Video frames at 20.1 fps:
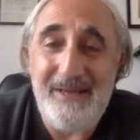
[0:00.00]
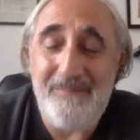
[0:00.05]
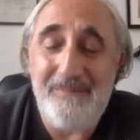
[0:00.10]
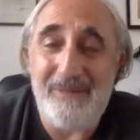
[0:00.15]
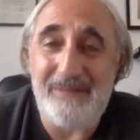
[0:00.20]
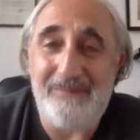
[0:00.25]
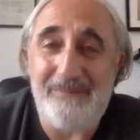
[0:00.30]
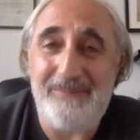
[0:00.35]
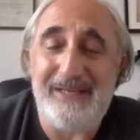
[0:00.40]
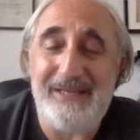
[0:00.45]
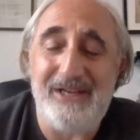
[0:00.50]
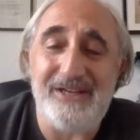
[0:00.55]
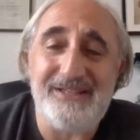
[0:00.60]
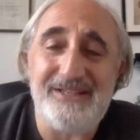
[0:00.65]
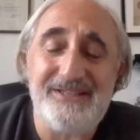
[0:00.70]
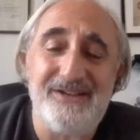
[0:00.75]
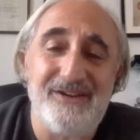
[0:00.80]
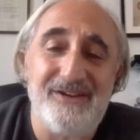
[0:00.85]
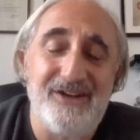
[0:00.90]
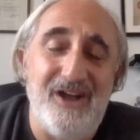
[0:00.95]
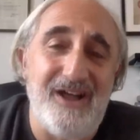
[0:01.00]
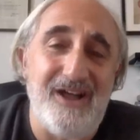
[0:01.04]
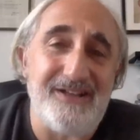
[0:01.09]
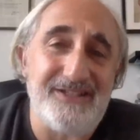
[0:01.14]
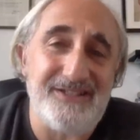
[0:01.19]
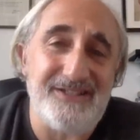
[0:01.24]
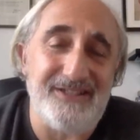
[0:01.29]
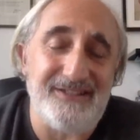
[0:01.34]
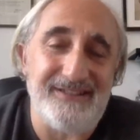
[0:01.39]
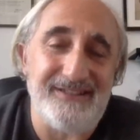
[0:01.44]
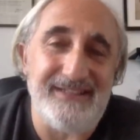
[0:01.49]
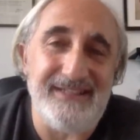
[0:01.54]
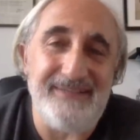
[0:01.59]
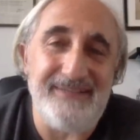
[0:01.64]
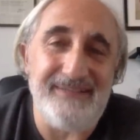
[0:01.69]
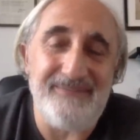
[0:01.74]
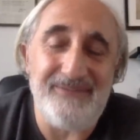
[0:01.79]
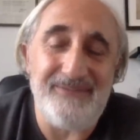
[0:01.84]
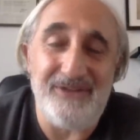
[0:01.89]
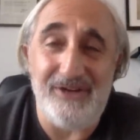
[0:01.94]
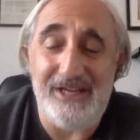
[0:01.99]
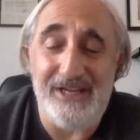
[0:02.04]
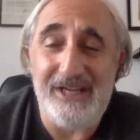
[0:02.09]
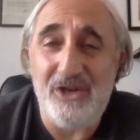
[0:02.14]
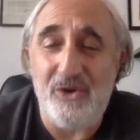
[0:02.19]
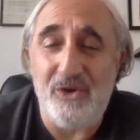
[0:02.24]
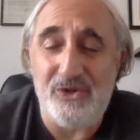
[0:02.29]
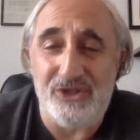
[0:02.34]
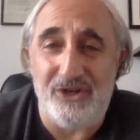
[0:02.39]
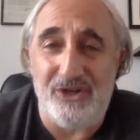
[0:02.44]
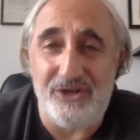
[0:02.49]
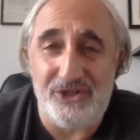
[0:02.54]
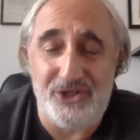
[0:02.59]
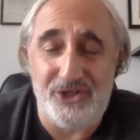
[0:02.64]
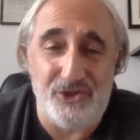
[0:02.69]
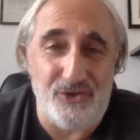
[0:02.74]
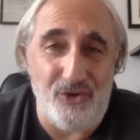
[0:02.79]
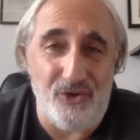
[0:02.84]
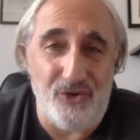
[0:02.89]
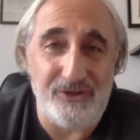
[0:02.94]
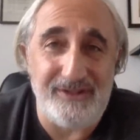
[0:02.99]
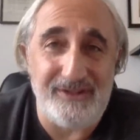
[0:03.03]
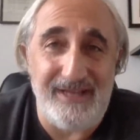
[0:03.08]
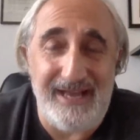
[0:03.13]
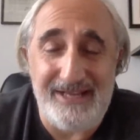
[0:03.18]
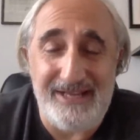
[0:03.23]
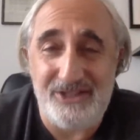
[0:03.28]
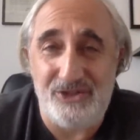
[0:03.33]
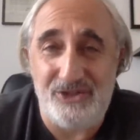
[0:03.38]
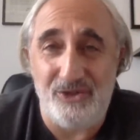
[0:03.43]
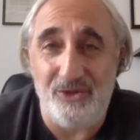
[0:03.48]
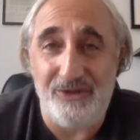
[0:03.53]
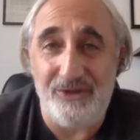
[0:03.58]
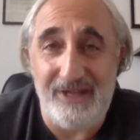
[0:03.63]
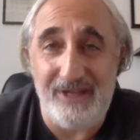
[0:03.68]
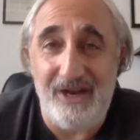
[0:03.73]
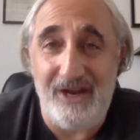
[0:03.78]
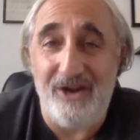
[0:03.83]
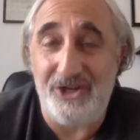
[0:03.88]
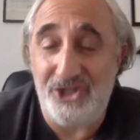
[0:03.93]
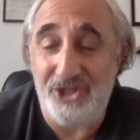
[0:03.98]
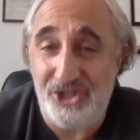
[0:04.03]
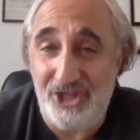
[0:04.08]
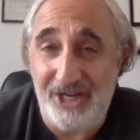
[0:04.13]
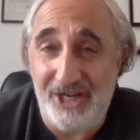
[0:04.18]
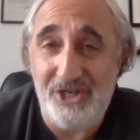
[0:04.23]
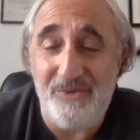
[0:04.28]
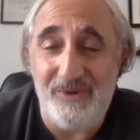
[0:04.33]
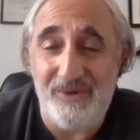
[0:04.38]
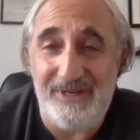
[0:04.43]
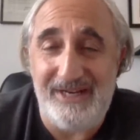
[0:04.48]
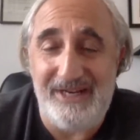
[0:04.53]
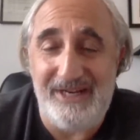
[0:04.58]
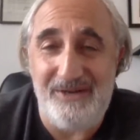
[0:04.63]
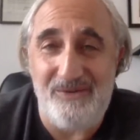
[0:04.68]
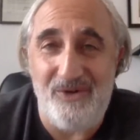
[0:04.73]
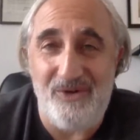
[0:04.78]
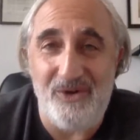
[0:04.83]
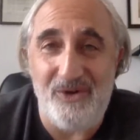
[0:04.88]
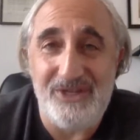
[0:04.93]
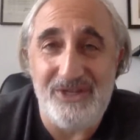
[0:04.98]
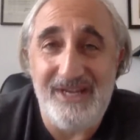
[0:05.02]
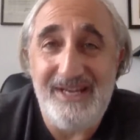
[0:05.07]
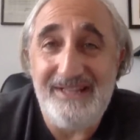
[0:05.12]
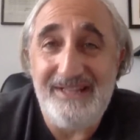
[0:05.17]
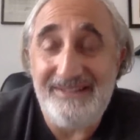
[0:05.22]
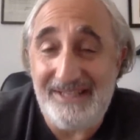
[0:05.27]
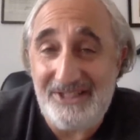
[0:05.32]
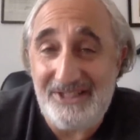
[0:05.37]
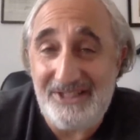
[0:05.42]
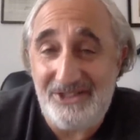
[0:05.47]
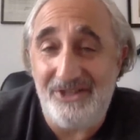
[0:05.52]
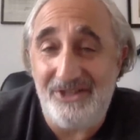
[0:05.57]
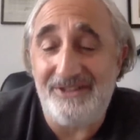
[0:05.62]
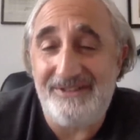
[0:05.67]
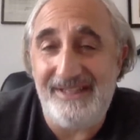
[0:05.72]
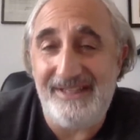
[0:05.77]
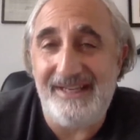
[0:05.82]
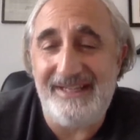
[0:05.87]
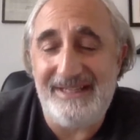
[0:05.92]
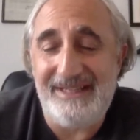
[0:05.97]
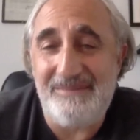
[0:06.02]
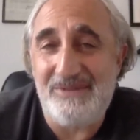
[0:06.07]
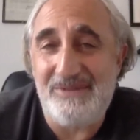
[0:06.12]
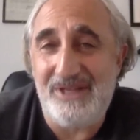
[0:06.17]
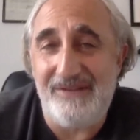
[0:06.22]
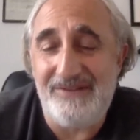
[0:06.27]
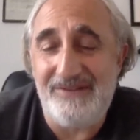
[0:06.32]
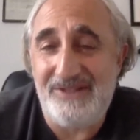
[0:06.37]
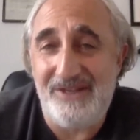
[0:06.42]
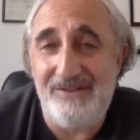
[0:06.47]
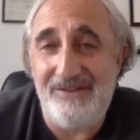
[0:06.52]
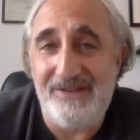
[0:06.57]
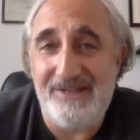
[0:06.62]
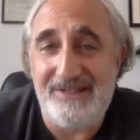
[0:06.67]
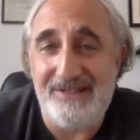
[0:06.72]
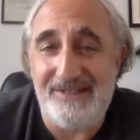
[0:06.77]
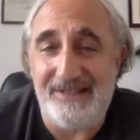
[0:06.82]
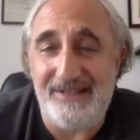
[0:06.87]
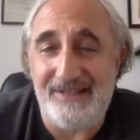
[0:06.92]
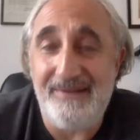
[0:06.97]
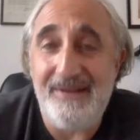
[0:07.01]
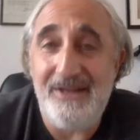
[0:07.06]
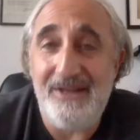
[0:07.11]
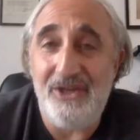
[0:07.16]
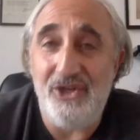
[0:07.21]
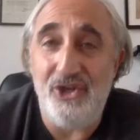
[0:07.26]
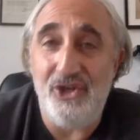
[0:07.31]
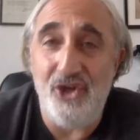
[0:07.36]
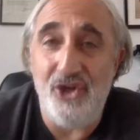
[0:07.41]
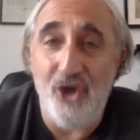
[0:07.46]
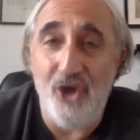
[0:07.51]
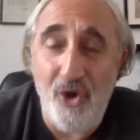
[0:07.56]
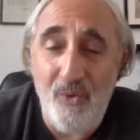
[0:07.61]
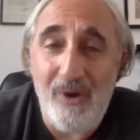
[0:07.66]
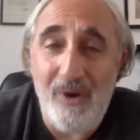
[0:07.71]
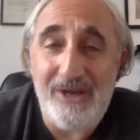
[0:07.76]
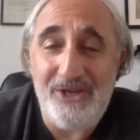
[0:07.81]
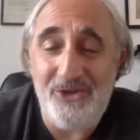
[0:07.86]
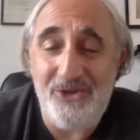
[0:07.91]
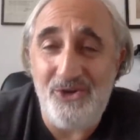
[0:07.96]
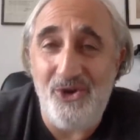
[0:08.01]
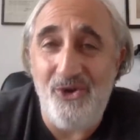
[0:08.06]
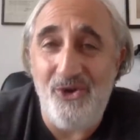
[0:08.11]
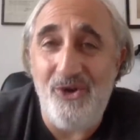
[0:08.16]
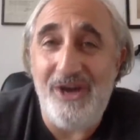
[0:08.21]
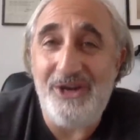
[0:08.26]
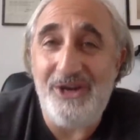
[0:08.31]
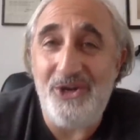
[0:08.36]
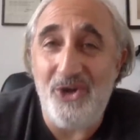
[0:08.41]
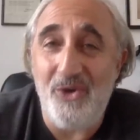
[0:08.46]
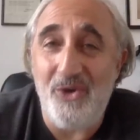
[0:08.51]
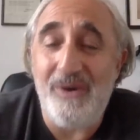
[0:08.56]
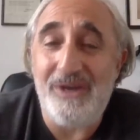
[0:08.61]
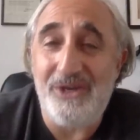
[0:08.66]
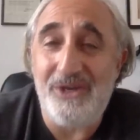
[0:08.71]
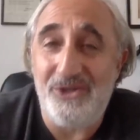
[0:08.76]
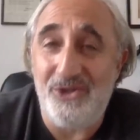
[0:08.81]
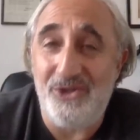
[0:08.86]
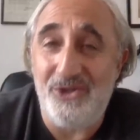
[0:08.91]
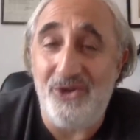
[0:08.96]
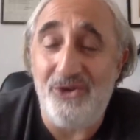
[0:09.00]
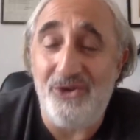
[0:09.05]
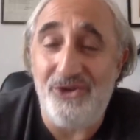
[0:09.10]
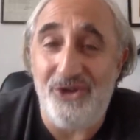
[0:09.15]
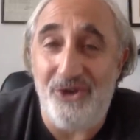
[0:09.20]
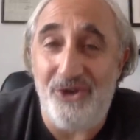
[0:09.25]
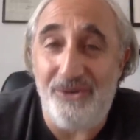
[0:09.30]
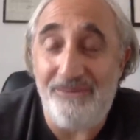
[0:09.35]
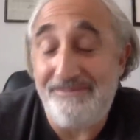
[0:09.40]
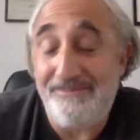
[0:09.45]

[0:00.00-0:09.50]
But because they're constantly, their egos are stroked as though they are genuine heroes, they start taking themselves seriously. Know what you know and know what you don't know.